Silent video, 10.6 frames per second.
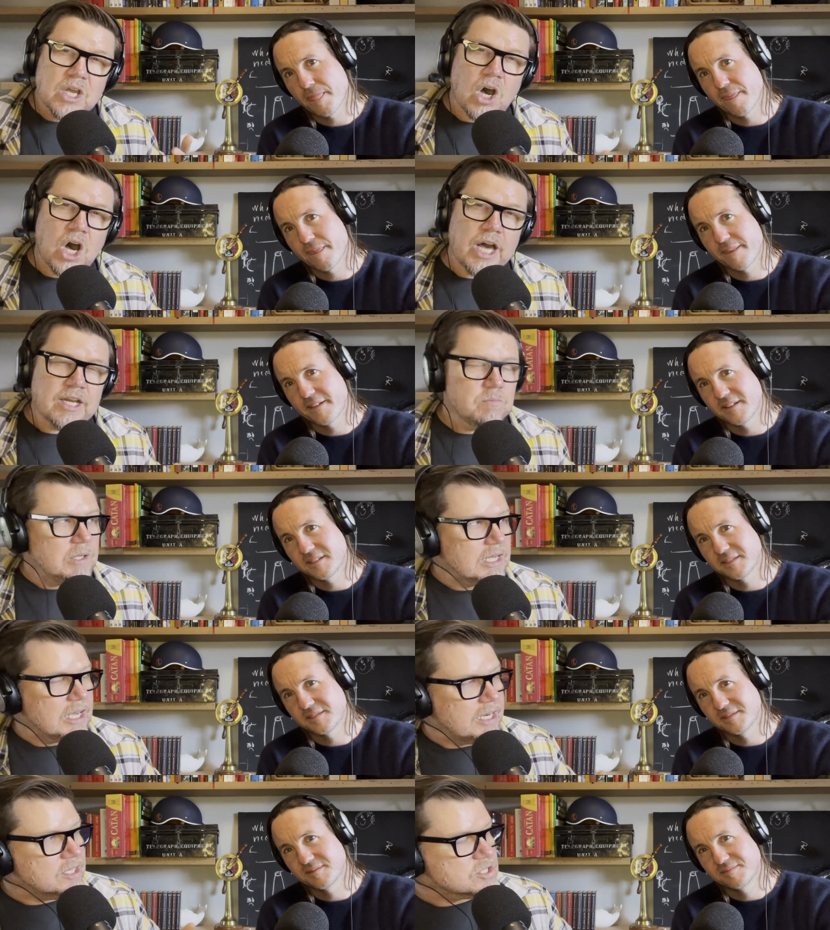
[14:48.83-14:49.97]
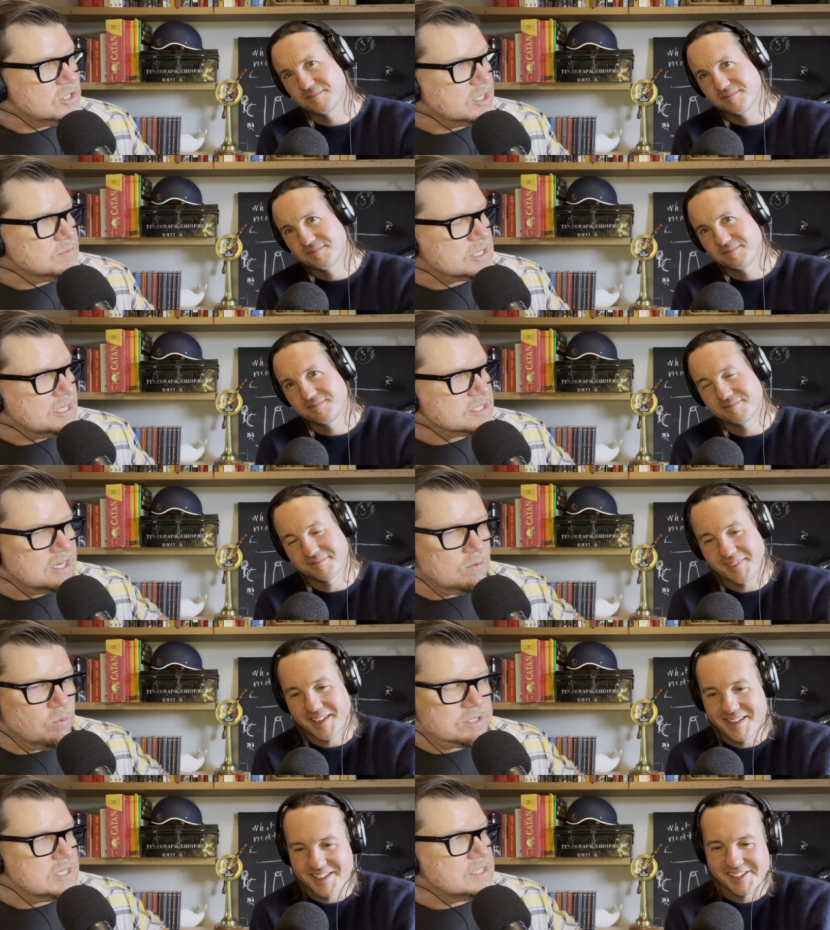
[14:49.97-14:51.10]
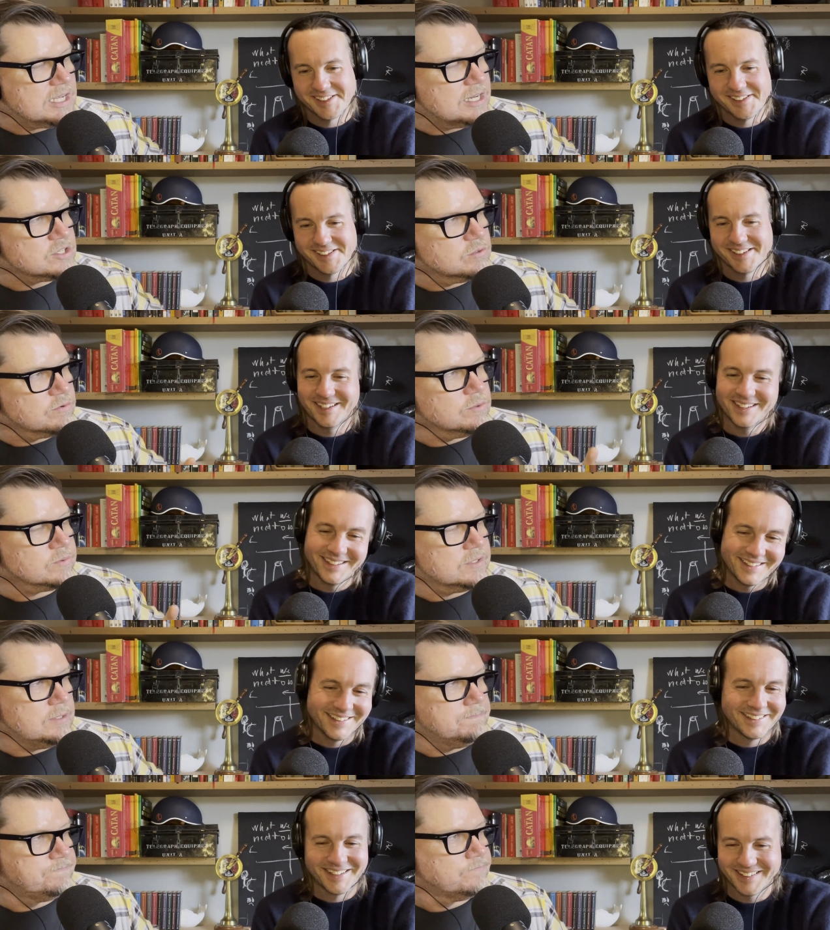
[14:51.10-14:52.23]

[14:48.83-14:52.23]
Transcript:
Speaker 1: kind of mitigating circumstances, and it wasn't intentional cruelty.